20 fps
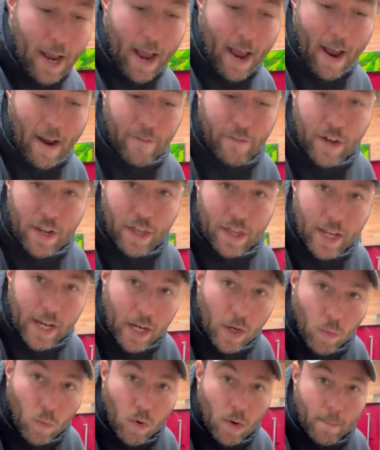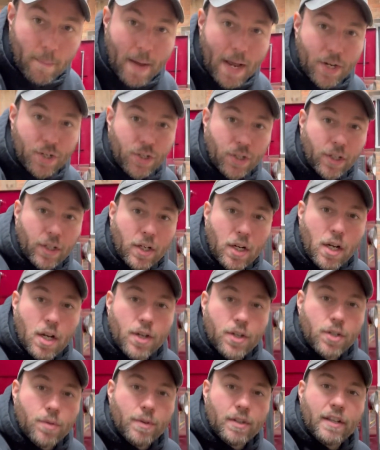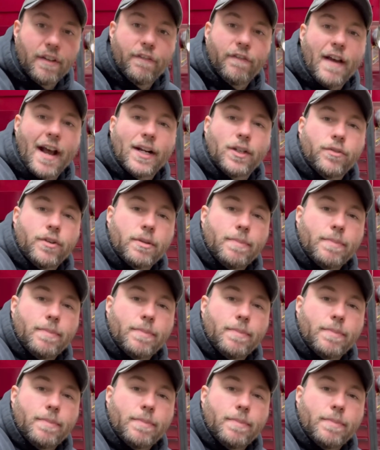everything will measure to within factory